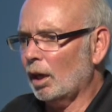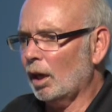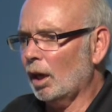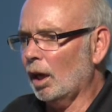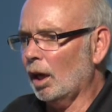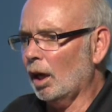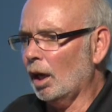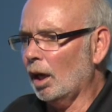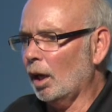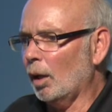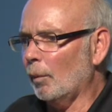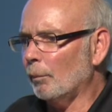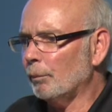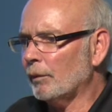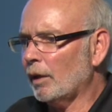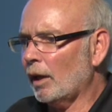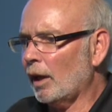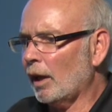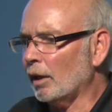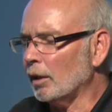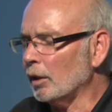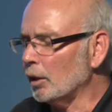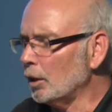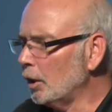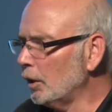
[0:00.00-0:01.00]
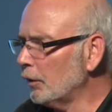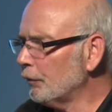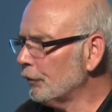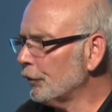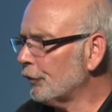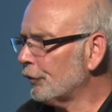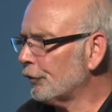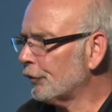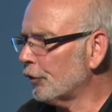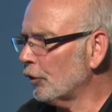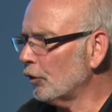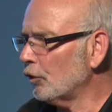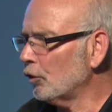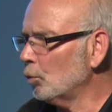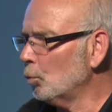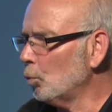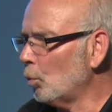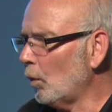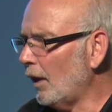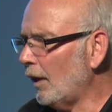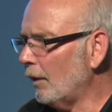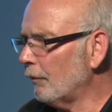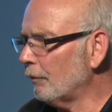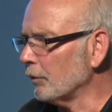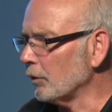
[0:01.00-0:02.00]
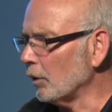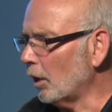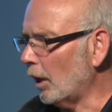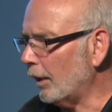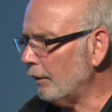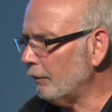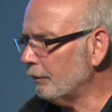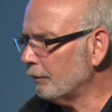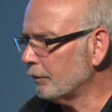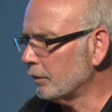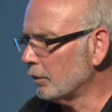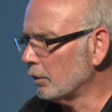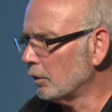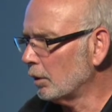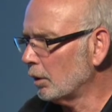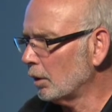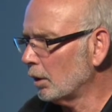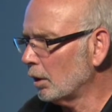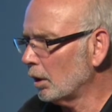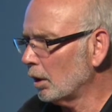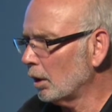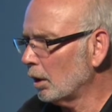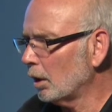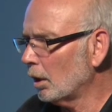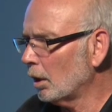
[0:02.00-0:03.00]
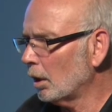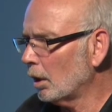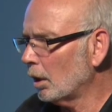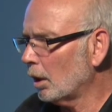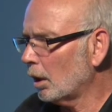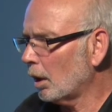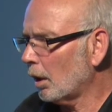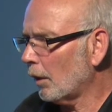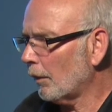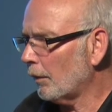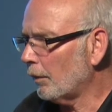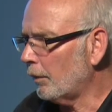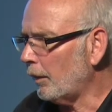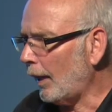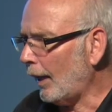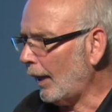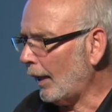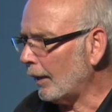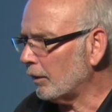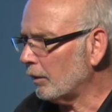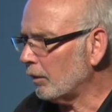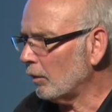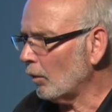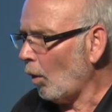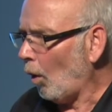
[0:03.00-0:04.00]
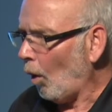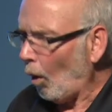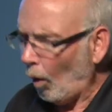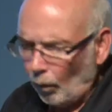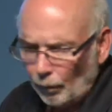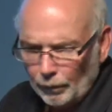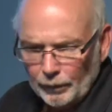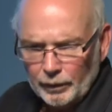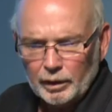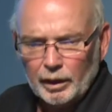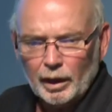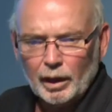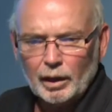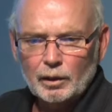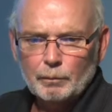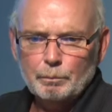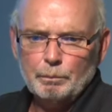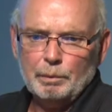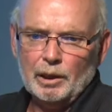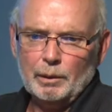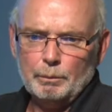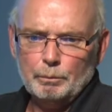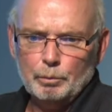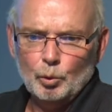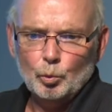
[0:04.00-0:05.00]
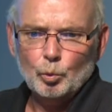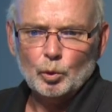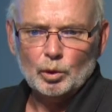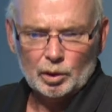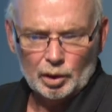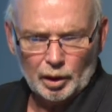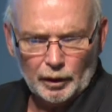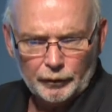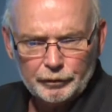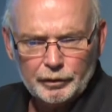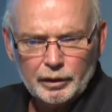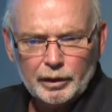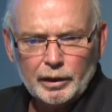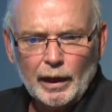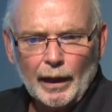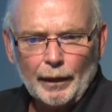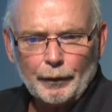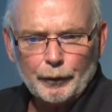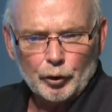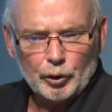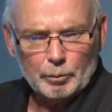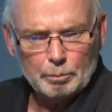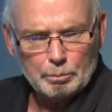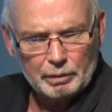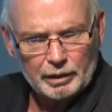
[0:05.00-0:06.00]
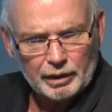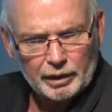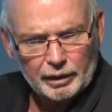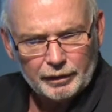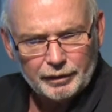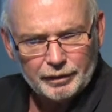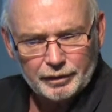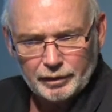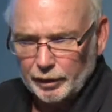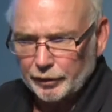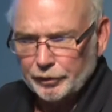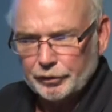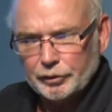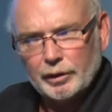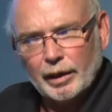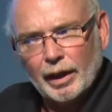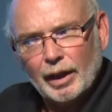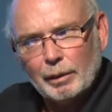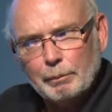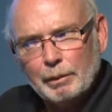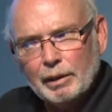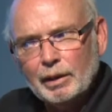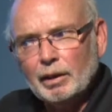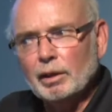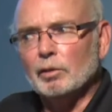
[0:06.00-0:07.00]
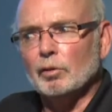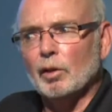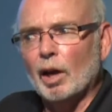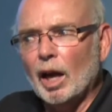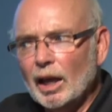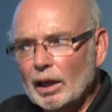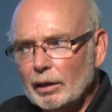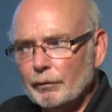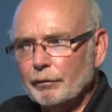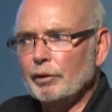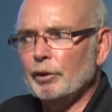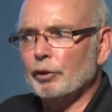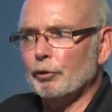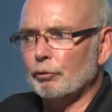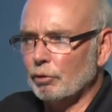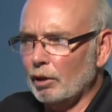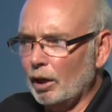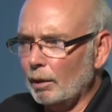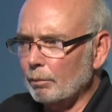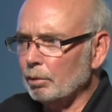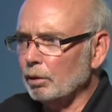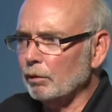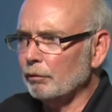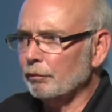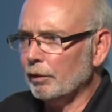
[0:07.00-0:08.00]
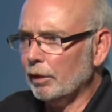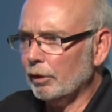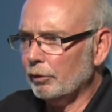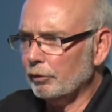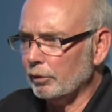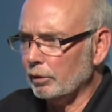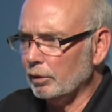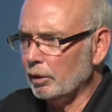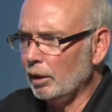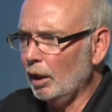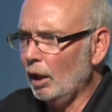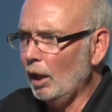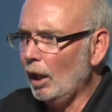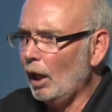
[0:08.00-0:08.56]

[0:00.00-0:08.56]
and live a certain way of life, that all the native people will live together in peace, because there had been a lot of in-tribal affection.